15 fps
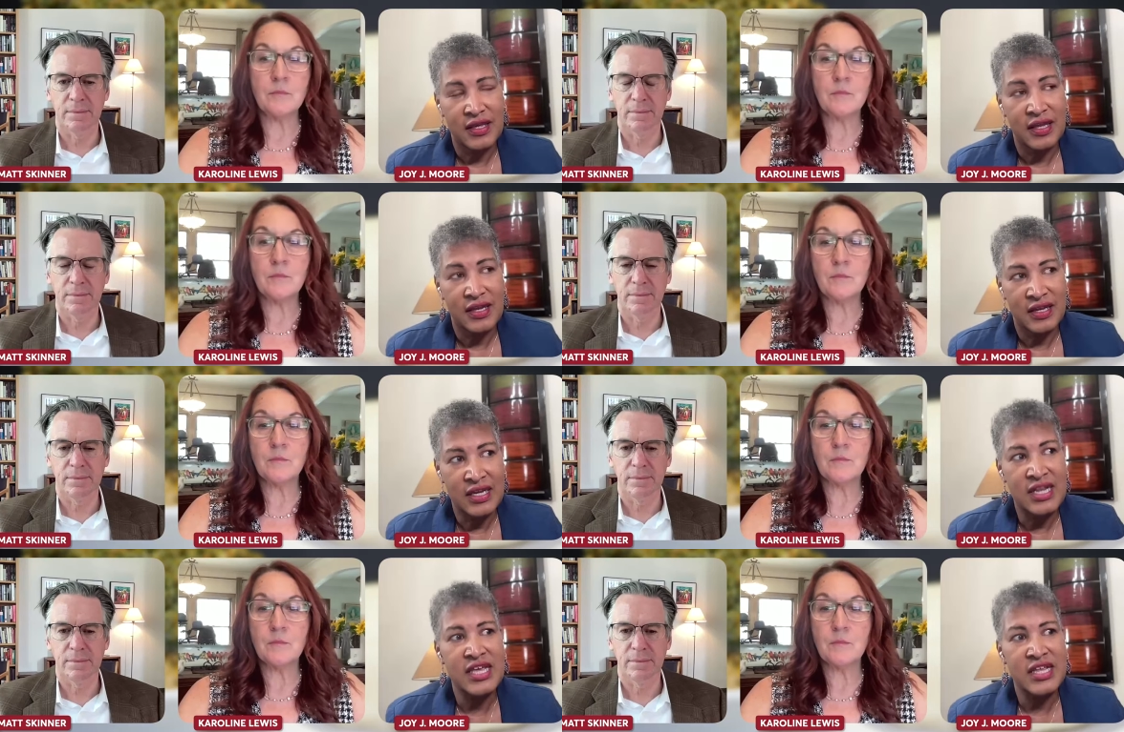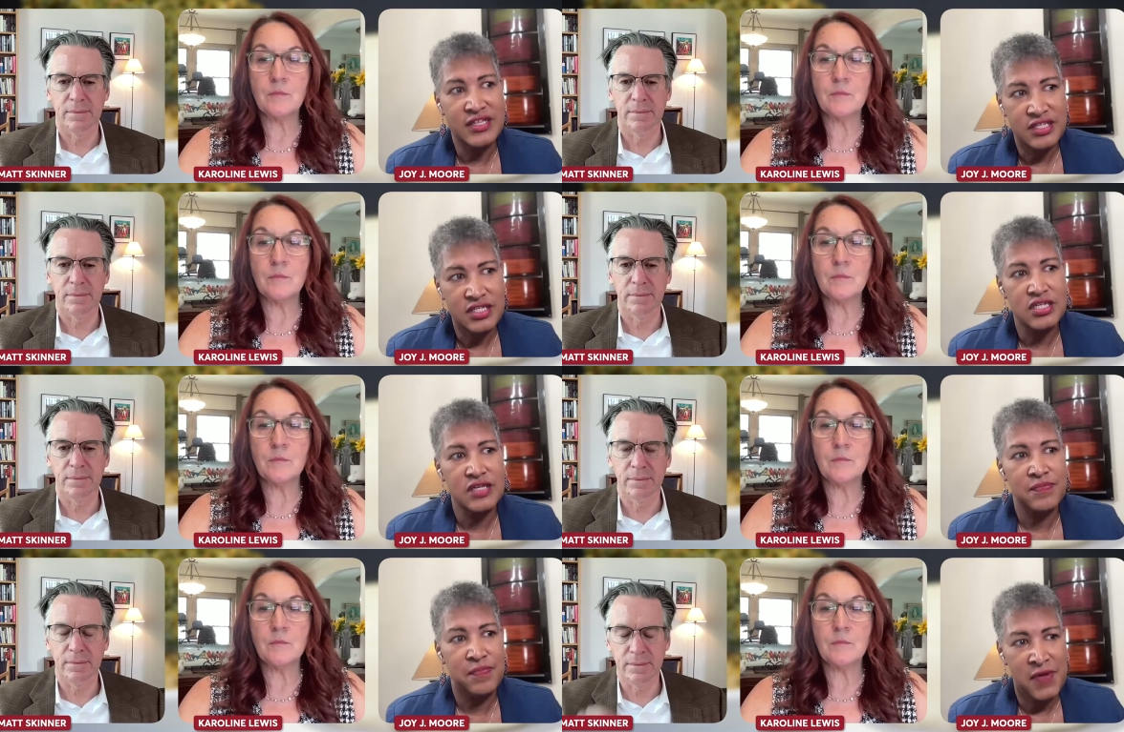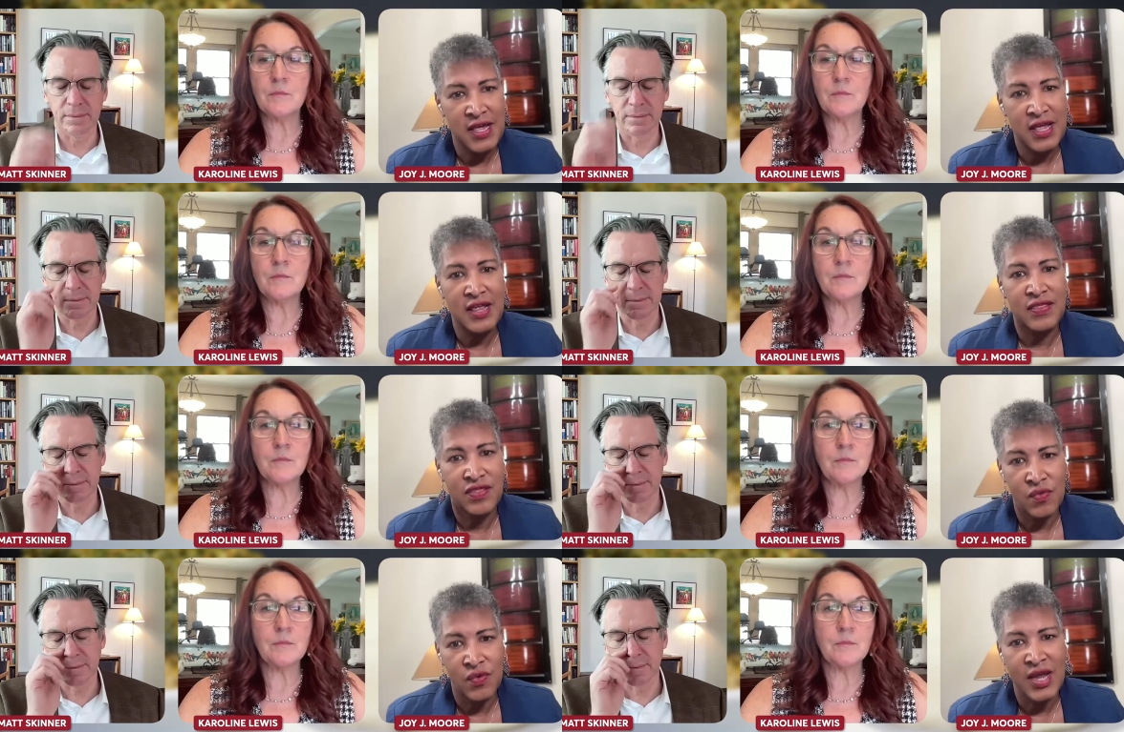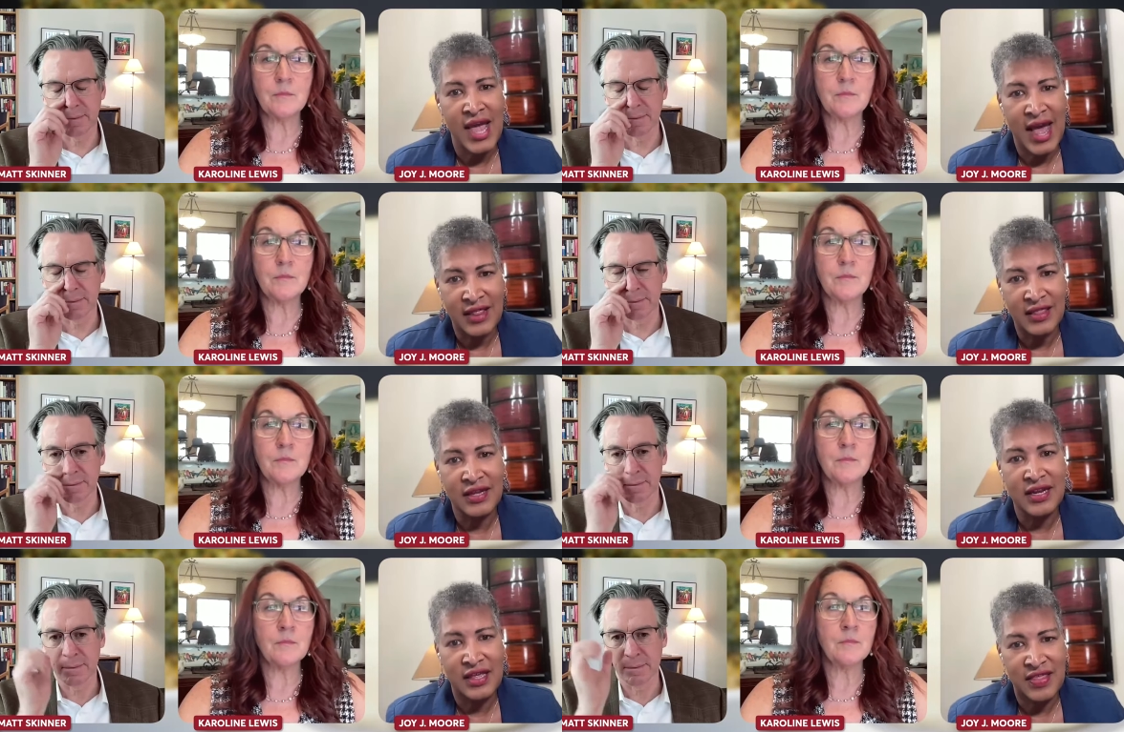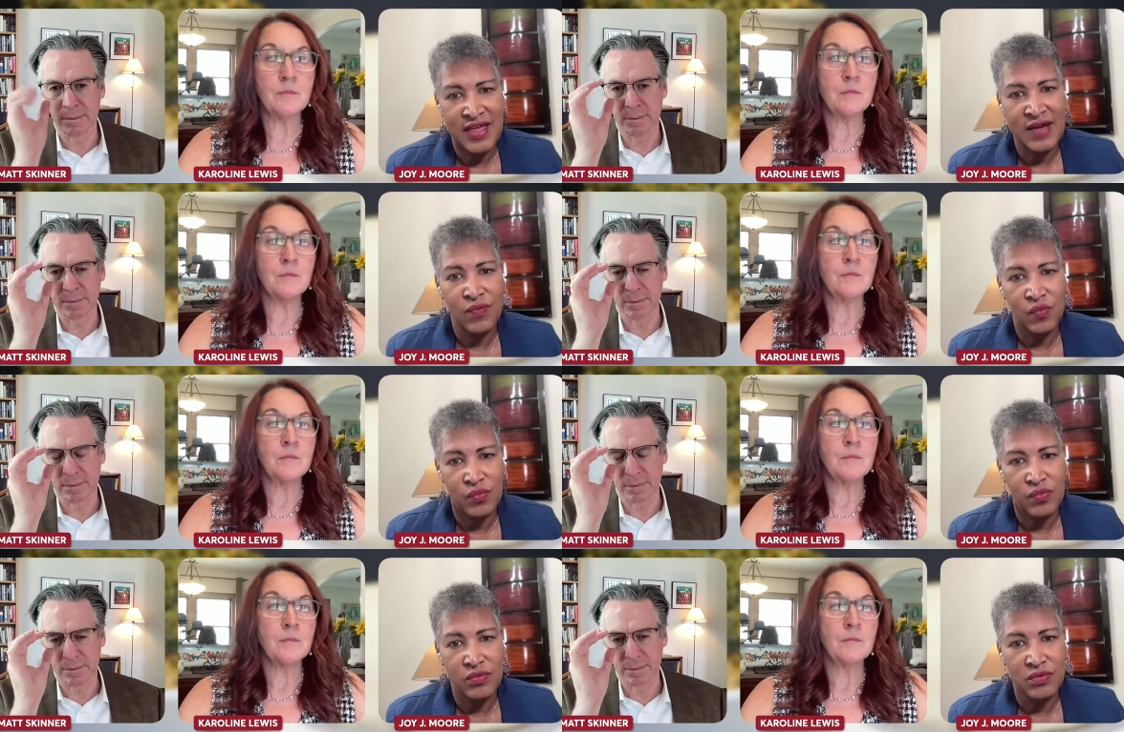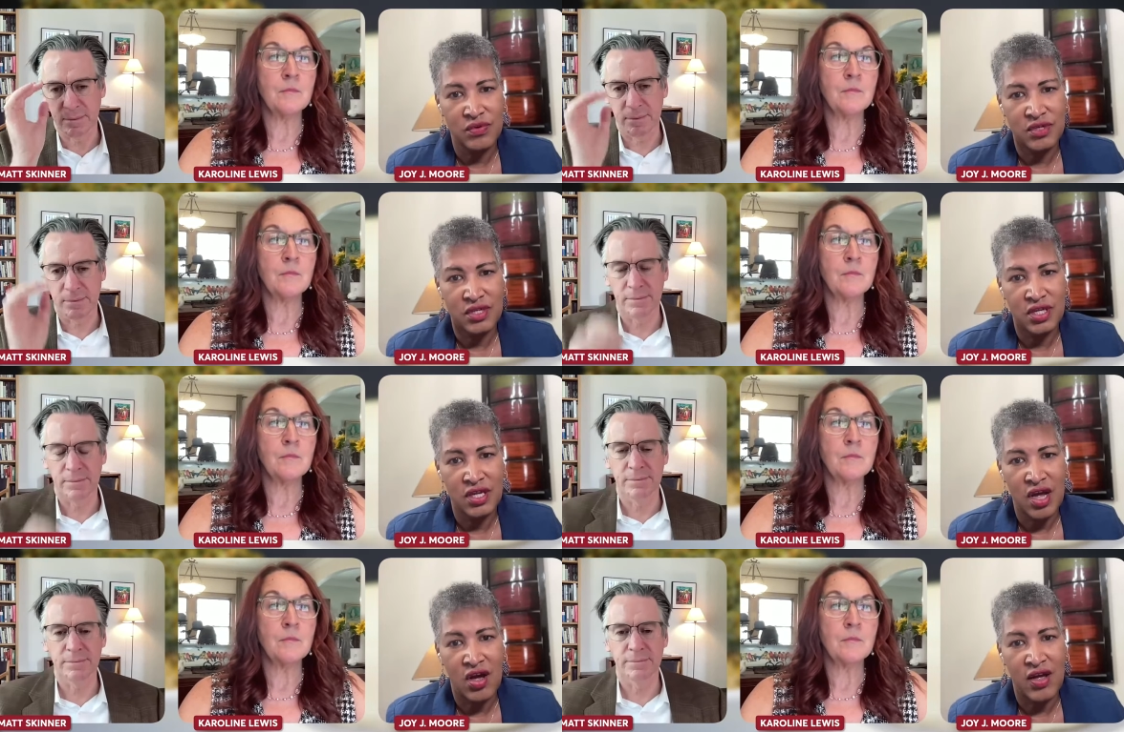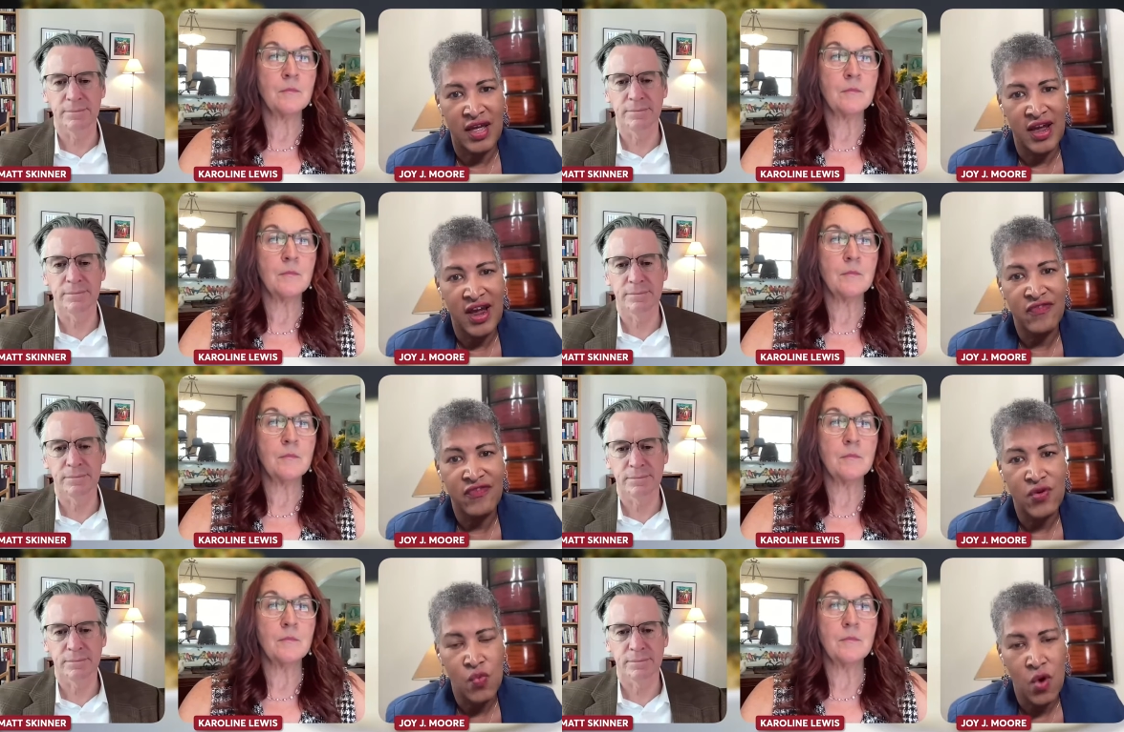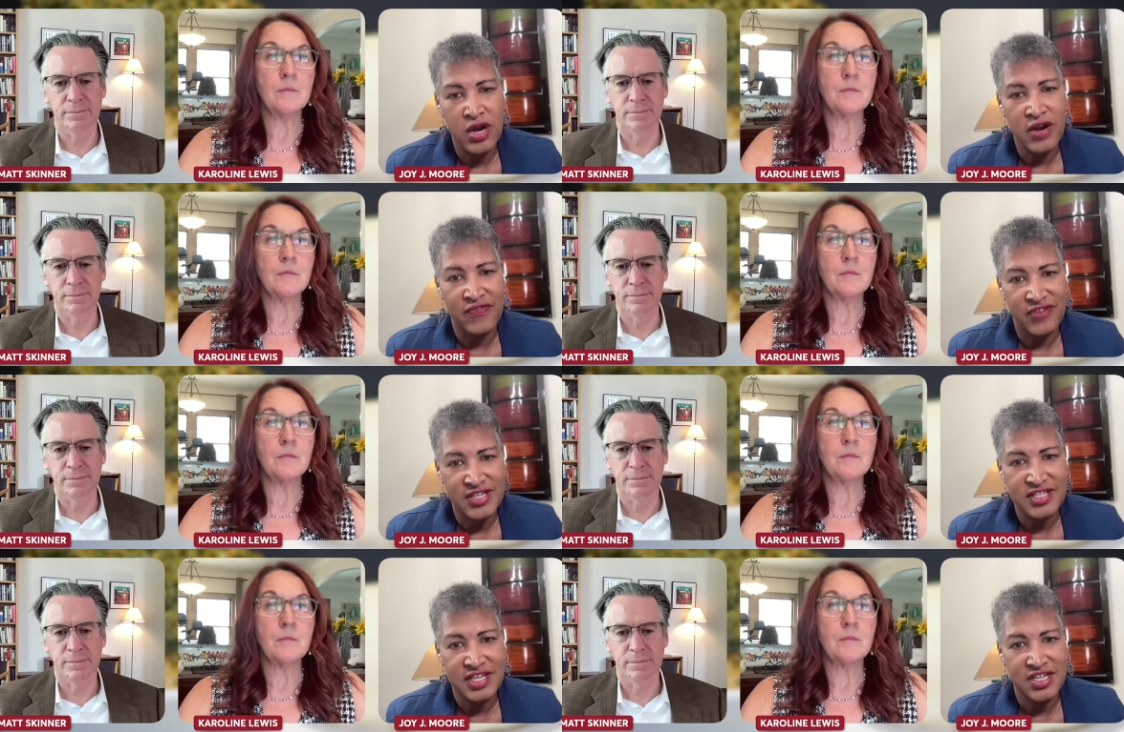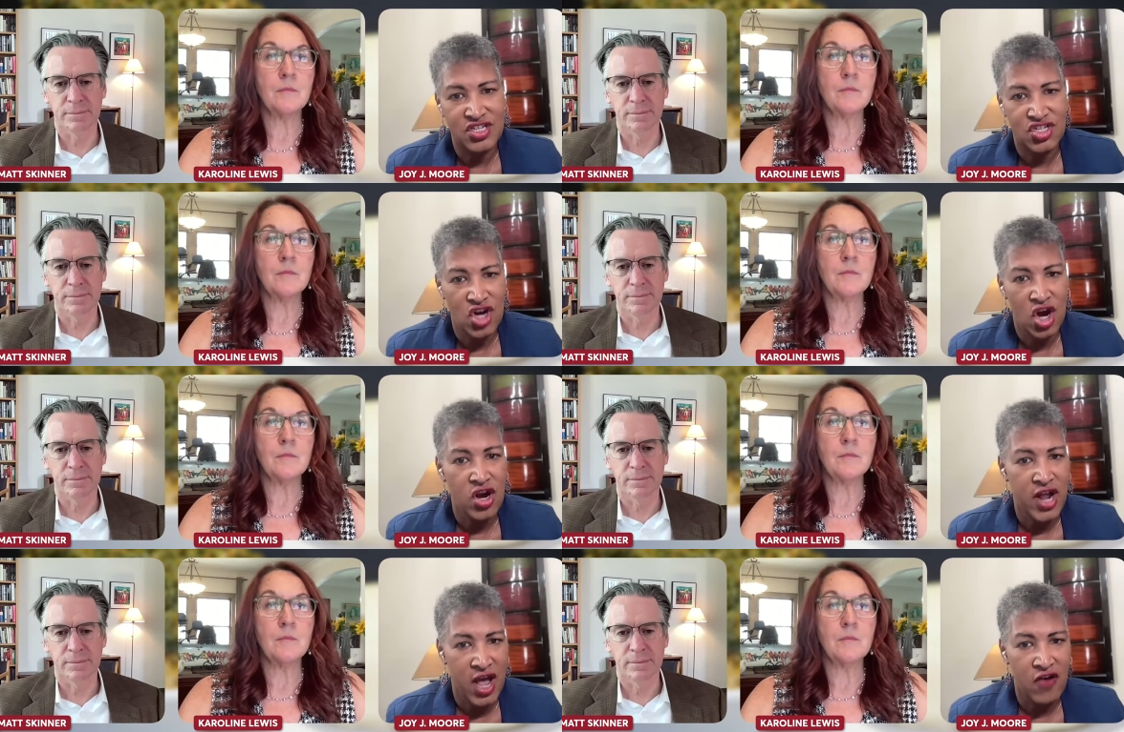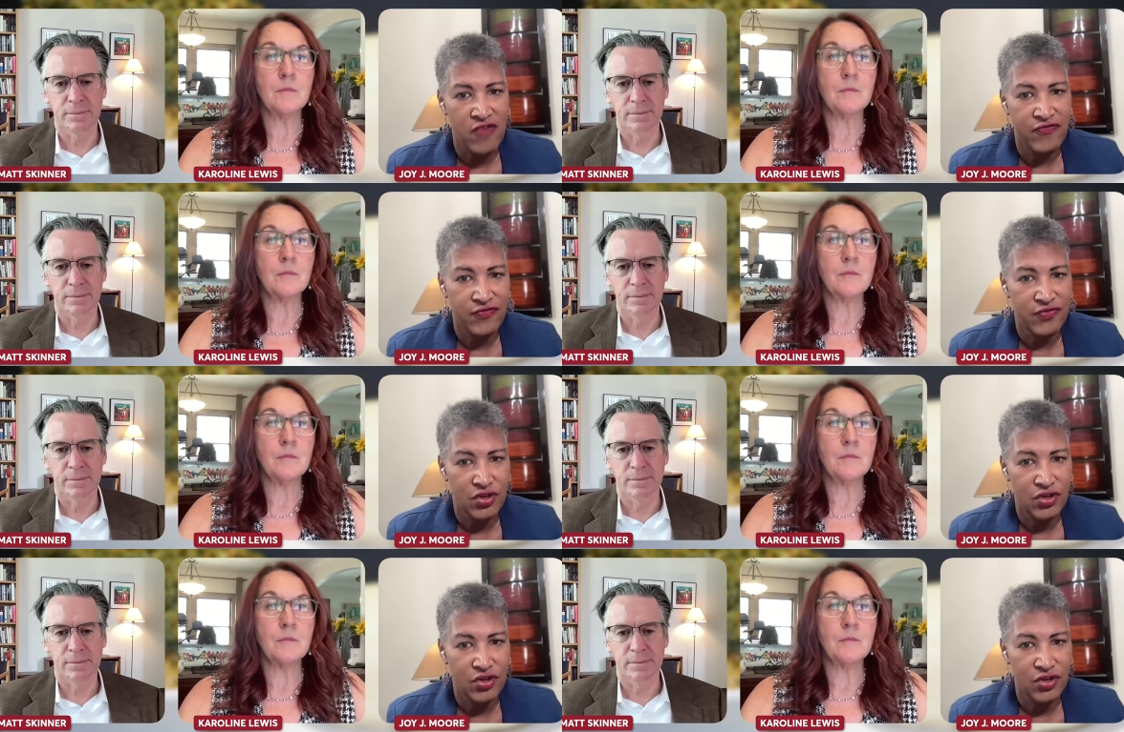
Speaker 1: needs to be the reality that uh, every one of us can start out